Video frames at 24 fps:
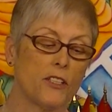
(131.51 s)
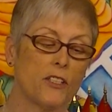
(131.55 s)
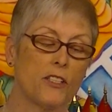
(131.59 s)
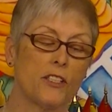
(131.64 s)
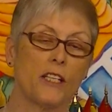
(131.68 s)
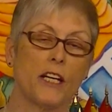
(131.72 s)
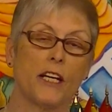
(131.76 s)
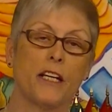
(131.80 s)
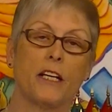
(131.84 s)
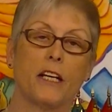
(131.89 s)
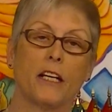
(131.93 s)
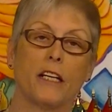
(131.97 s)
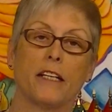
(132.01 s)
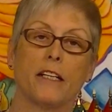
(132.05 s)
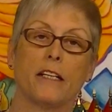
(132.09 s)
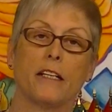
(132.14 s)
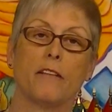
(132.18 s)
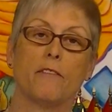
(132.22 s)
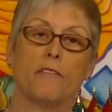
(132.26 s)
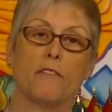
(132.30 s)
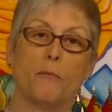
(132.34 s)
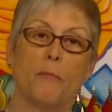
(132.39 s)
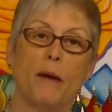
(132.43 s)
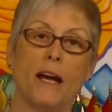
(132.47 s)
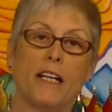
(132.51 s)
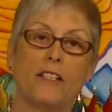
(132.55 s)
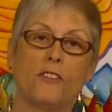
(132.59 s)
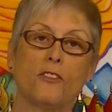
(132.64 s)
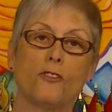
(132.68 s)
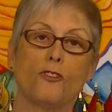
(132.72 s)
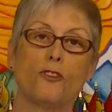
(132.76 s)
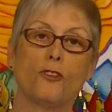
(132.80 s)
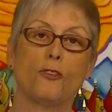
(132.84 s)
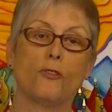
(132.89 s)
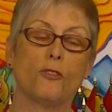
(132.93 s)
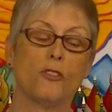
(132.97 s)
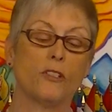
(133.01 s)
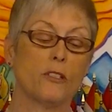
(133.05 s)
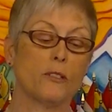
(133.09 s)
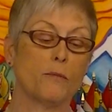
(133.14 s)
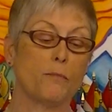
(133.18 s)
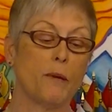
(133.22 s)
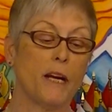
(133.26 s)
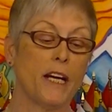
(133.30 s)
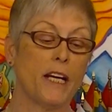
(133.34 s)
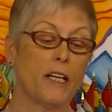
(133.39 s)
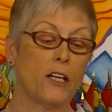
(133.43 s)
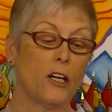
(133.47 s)
the settling of the Massachusetts
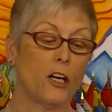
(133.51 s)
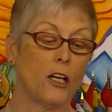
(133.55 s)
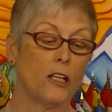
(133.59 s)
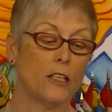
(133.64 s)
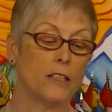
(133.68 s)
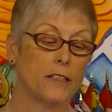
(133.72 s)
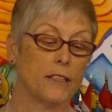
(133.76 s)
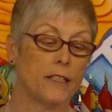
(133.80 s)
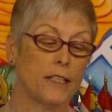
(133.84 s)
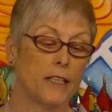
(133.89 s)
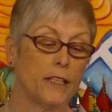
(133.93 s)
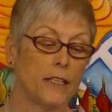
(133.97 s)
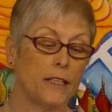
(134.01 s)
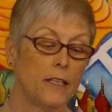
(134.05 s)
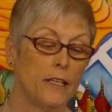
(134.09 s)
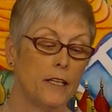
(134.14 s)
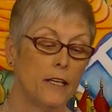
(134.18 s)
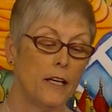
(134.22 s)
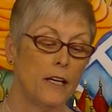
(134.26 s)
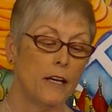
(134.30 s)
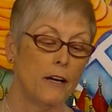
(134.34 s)
Bay Colony,